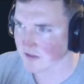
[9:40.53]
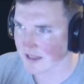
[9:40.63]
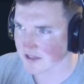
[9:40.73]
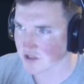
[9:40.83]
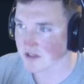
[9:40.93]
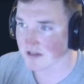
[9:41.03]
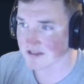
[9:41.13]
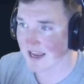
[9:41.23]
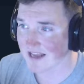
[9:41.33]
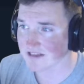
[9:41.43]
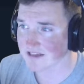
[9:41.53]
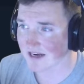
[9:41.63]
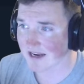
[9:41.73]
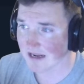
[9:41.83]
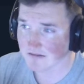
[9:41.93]
That's just a test
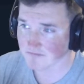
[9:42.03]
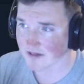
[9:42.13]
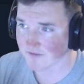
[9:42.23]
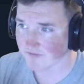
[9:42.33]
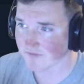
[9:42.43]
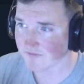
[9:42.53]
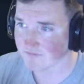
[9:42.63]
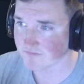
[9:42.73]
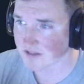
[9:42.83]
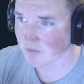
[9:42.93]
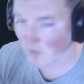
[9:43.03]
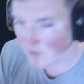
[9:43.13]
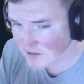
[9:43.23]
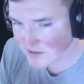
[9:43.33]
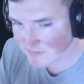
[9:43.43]
saying, hey, if this
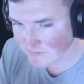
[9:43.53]
works,